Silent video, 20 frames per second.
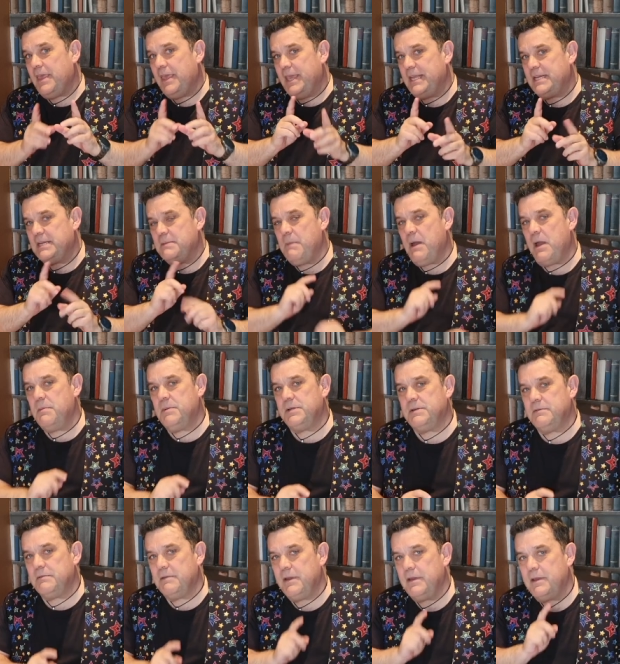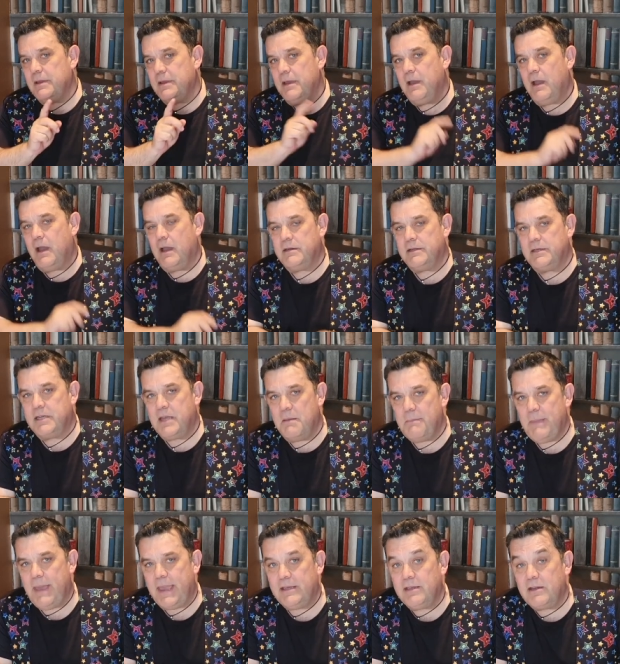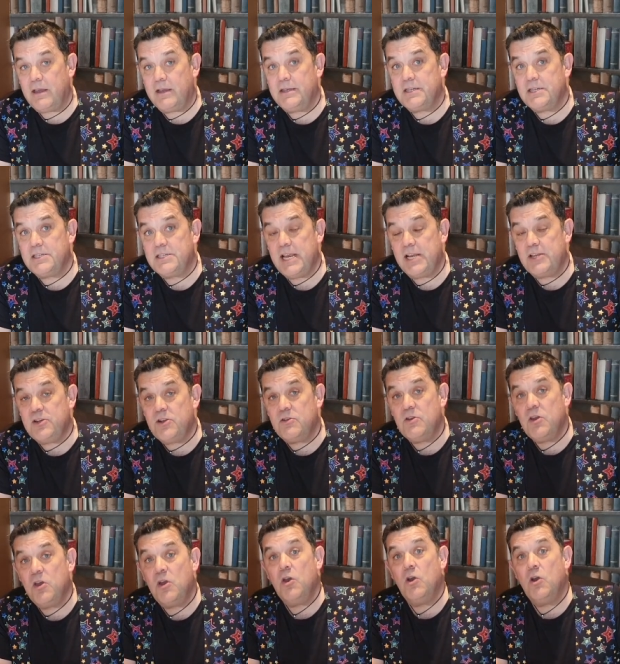in a moment, I'm going to come back and I'm going to tell you